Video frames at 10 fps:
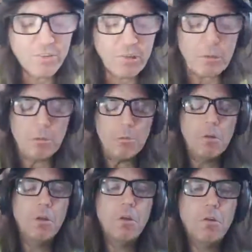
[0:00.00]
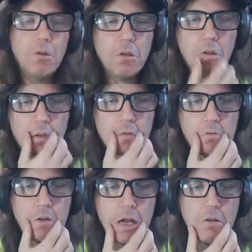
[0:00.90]
I guess. Like, there's a the
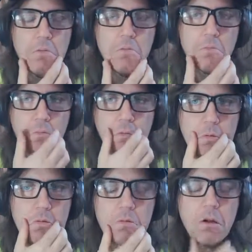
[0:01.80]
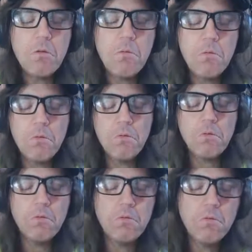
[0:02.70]
frown, the frown.
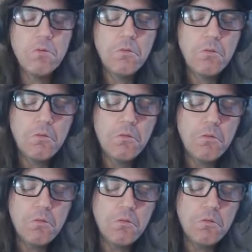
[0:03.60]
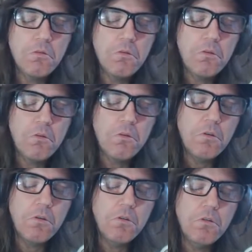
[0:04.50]
Uh, uh,
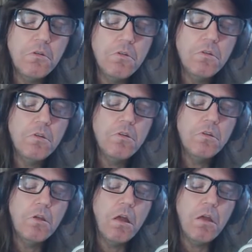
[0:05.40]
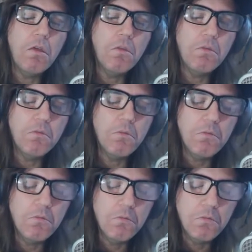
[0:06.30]
how you doing? Uh, it's,
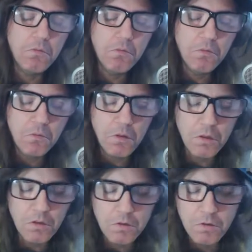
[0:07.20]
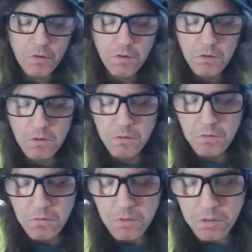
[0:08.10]
uh, this,
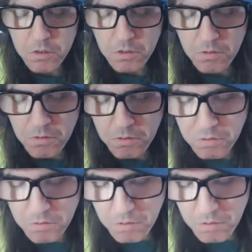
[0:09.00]
this is,